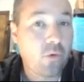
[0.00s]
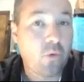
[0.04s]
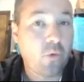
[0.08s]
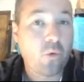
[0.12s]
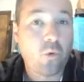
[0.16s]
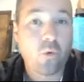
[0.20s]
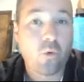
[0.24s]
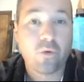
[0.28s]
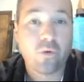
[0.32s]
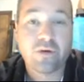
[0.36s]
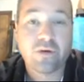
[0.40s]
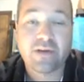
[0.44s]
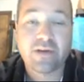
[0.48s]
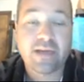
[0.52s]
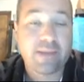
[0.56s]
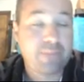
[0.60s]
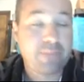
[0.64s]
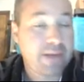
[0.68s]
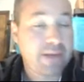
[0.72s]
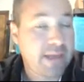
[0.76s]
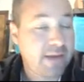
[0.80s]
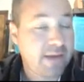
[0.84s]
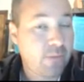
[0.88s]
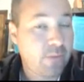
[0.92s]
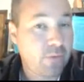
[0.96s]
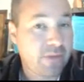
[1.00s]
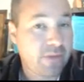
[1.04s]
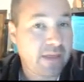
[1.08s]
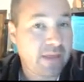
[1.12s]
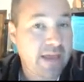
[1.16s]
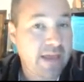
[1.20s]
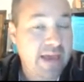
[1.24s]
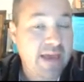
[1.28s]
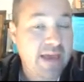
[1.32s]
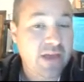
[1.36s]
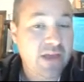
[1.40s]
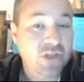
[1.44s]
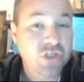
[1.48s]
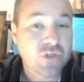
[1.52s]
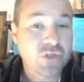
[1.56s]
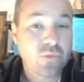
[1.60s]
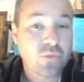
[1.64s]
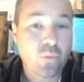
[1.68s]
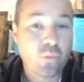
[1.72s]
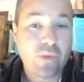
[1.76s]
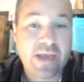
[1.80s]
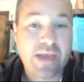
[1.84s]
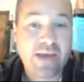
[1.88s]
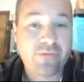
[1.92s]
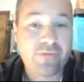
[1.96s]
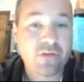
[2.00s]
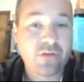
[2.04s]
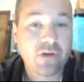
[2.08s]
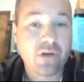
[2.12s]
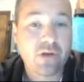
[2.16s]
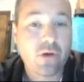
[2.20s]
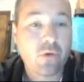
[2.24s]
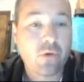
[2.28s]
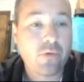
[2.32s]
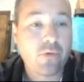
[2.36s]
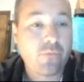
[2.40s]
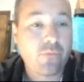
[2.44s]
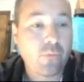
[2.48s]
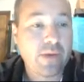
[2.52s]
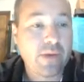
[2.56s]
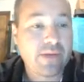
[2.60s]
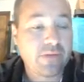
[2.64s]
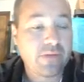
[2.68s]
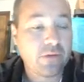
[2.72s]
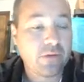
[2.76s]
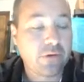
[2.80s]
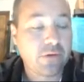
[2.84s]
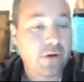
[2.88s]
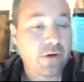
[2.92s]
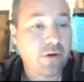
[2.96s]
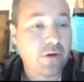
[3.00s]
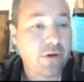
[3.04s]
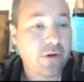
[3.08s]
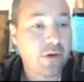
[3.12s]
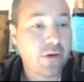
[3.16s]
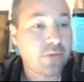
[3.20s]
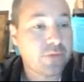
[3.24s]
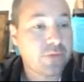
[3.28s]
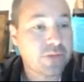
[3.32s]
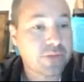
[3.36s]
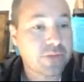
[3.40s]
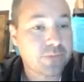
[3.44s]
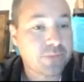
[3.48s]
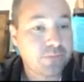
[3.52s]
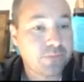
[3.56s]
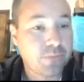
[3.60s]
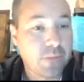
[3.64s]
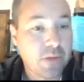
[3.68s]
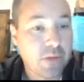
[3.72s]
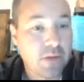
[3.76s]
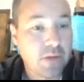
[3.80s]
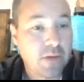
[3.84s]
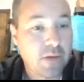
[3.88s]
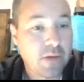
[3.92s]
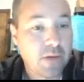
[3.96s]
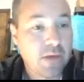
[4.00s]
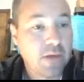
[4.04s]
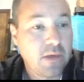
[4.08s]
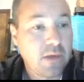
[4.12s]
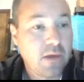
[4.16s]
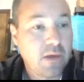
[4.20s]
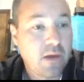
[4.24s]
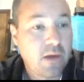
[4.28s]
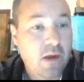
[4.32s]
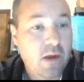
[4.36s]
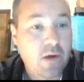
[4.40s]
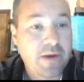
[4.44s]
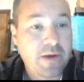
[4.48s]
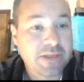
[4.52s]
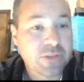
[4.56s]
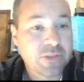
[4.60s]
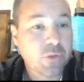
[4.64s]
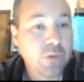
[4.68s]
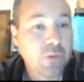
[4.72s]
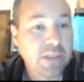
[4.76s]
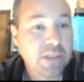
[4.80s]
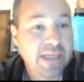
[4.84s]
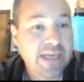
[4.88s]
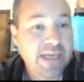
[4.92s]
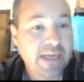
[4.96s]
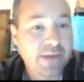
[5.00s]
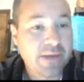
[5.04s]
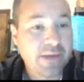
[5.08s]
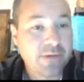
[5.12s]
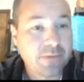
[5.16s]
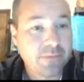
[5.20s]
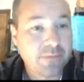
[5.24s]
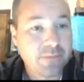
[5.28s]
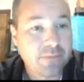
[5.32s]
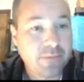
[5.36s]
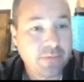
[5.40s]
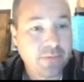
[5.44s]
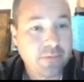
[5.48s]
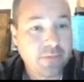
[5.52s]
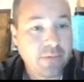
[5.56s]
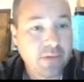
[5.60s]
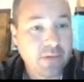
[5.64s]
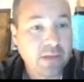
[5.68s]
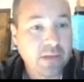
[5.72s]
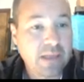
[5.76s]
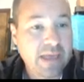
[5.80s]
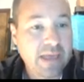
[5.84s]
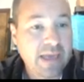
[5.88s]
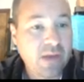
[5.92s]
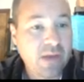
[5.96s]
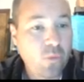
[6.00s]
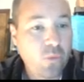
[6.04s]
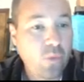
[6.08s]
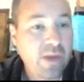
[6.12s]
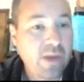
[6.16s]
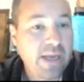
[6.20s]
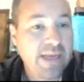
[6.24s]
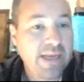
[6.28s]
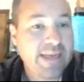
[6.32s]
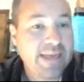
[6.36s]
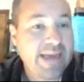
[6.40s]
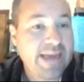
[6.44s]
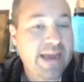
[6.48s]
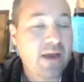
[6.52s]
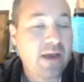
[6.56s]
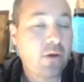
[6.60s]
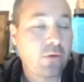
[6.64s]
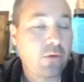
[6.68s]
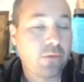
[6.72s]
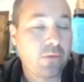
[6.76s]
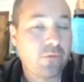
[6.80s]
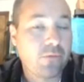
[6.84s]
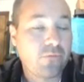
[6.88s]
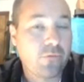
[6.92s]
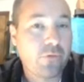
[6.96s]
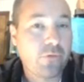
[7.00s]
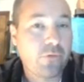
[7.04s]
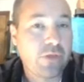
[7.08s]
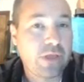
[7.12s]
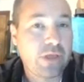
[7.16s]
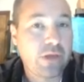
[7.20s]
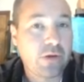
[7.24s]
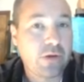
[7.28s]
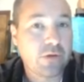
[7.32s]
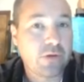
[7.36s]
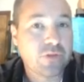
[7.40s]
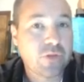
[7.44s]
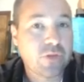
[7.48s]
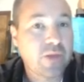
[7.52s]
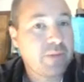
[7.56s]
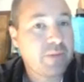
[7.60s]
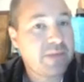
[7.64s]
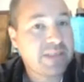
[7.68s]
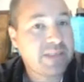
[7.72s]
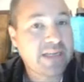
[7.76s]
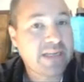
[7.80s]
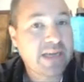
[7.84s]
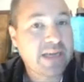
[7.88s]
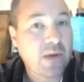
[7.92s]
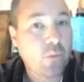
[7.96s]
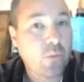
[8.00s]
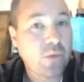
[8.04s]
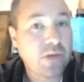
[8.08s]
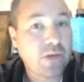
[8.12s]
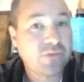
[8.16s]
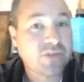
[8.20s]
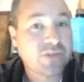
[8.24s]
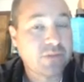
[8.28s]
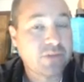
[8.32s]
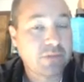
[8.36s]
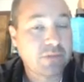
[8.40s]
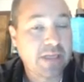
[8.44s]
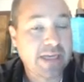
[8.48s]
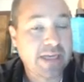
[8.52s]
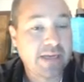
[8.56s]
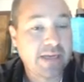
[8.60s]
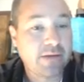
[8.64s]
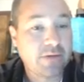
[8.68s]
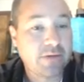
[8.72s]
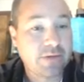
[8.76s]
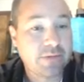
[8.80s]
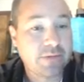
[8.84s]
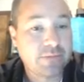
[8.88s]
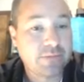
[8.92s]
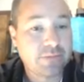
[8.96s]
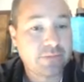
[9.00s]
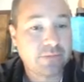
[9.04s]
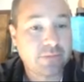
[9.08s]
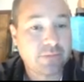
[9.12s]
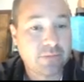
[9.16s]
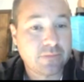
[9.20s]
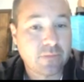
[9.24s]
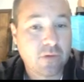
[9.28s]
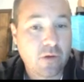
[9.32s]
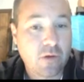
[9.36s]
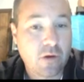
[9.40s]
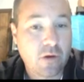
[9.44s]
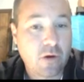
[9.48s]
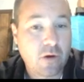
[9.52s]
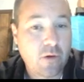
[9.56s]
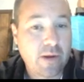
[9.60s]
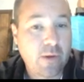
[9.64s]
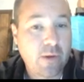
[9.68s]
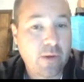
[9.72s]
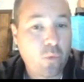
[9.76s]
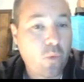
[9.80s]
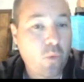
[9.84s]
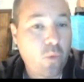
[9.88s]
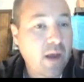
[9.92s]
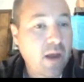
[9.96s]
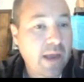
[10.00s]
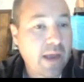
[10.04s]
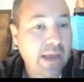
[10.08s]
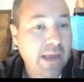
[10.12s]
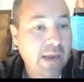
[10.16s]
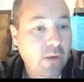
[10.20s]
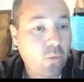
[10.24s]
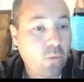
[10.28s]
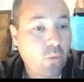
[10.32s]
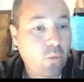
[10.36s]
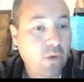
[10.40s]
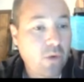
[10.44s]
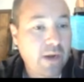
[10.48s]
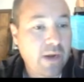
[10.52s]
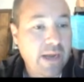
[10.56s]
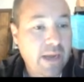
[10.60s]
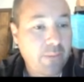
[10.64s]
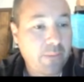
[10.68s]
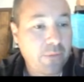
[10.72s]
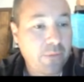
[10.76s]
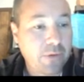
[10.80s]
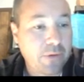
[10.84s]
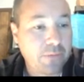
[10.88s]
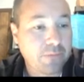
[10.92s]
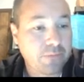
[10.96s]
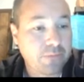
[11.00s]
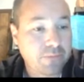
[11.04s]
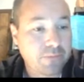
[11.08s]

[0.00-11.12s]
Or did I pay it with cash? We have to know, we have to look at our notes. All right, so land. Land went down for the year. So that means I got rid of some land. All right, why? What happened?